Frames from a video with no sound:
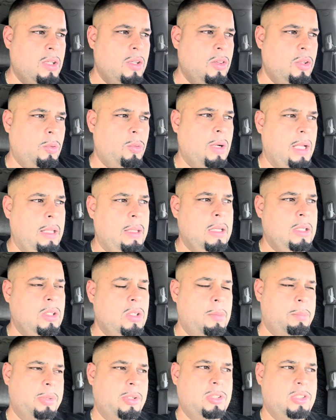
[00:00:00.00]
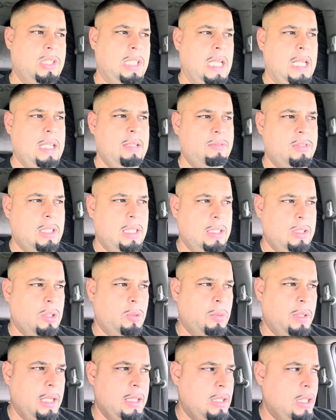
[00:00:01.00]
the way you're perceived, and the
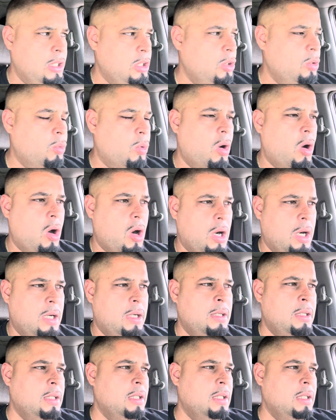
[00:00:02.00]
way that you are,